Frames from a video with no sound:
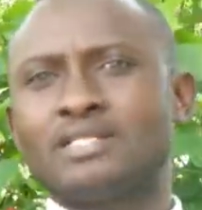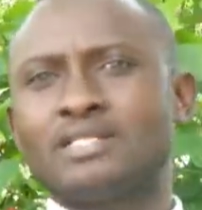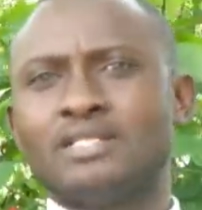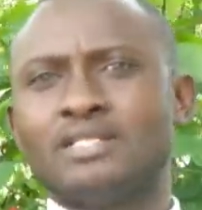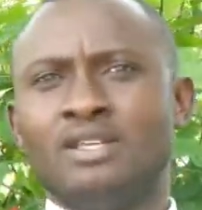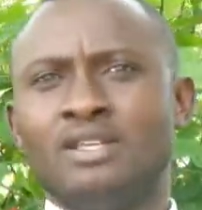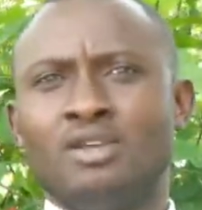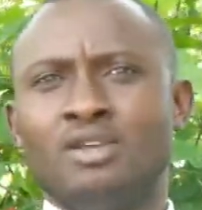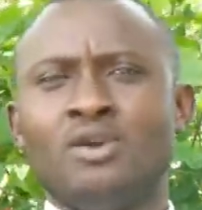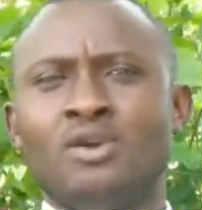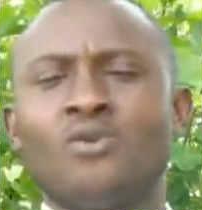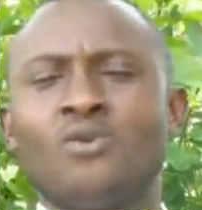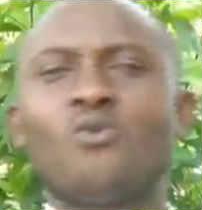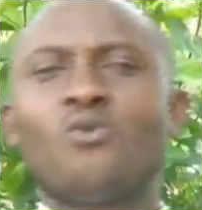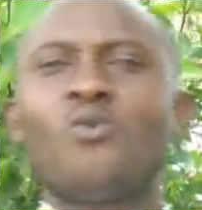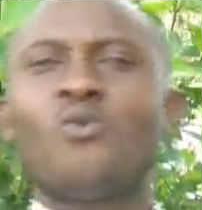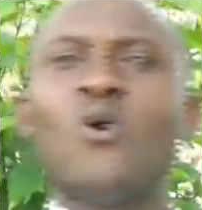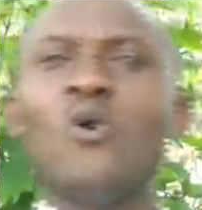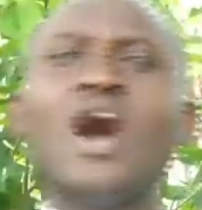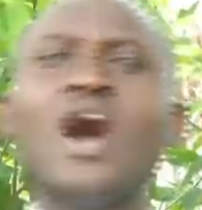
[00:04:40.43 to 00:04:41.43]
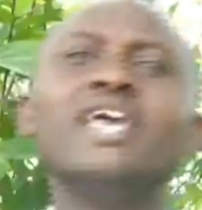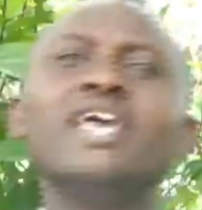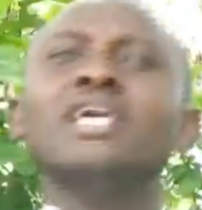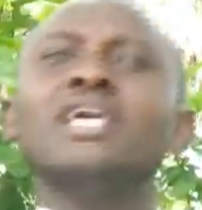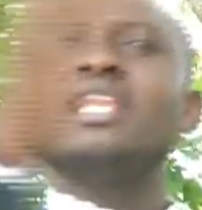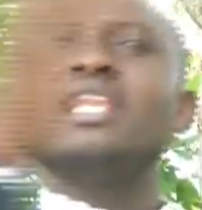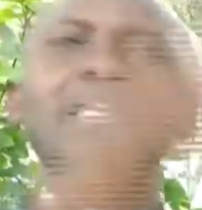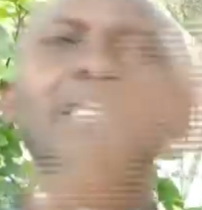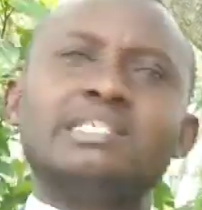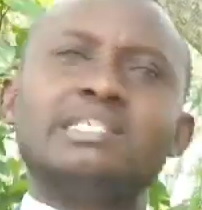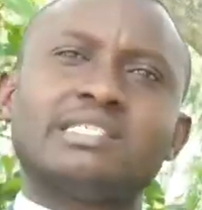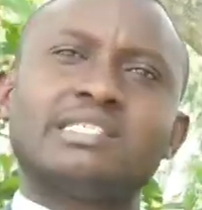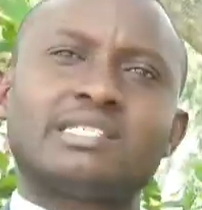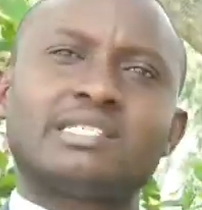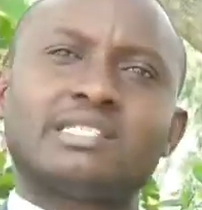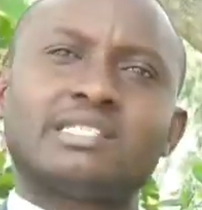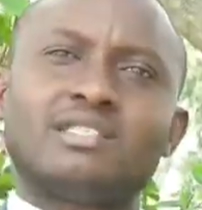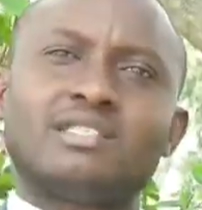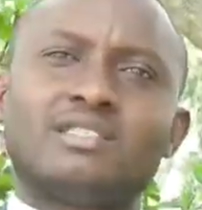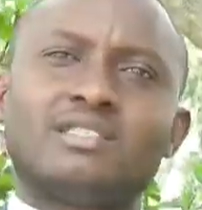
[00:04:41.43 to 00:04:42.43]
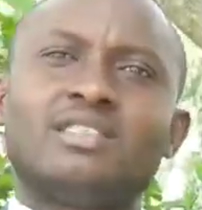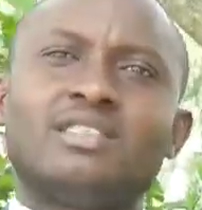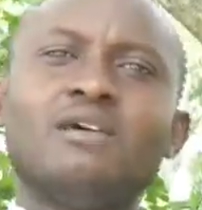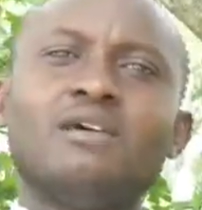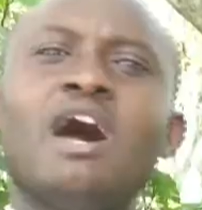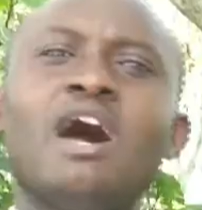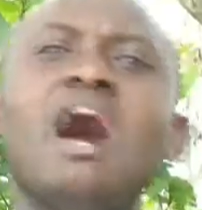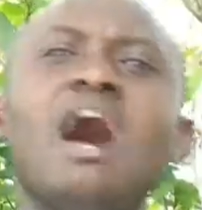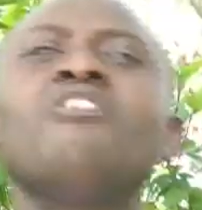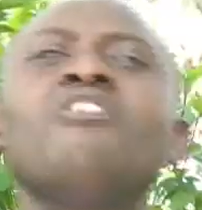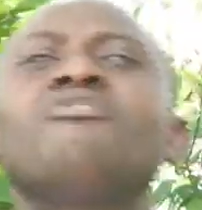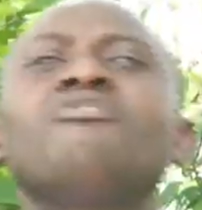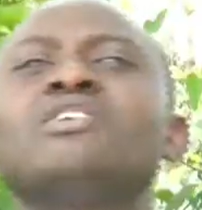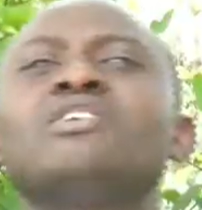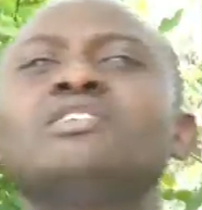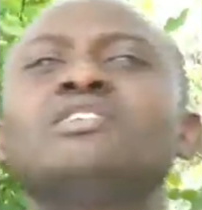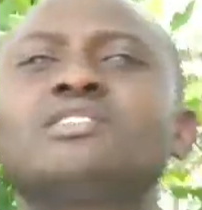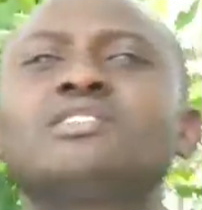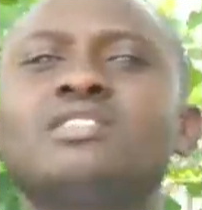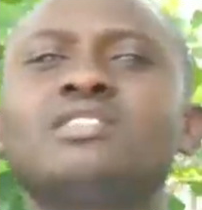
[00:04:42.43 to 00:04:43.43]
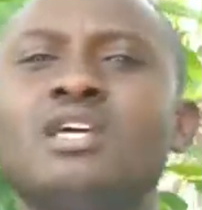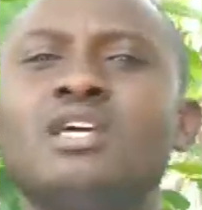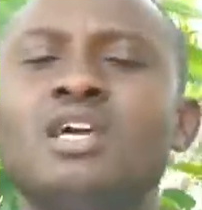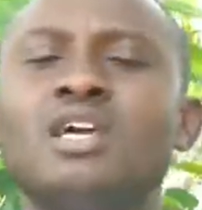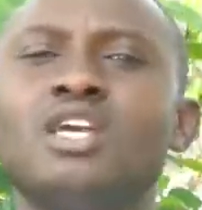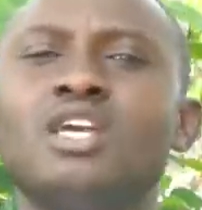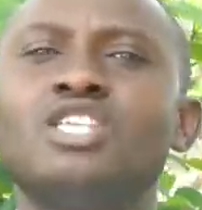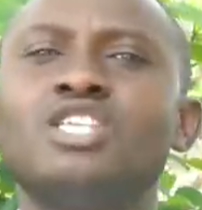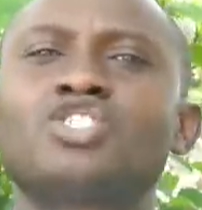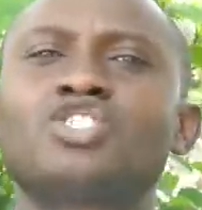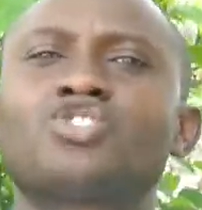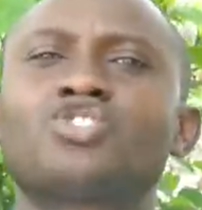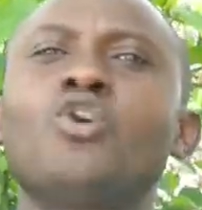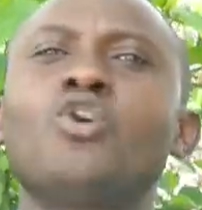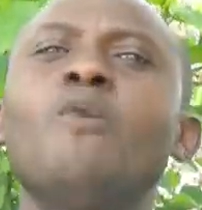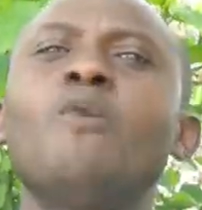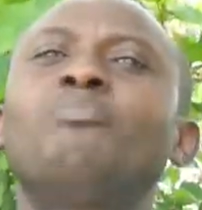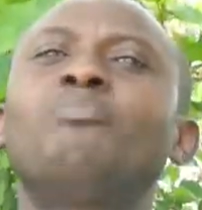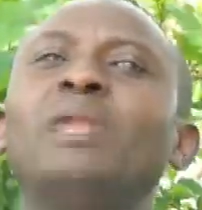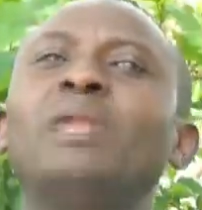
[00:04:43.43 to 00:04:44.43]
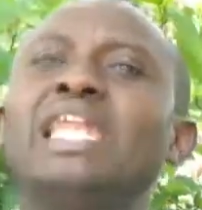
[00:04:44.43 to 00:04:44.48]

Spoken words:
whilst the harvest is so plenty.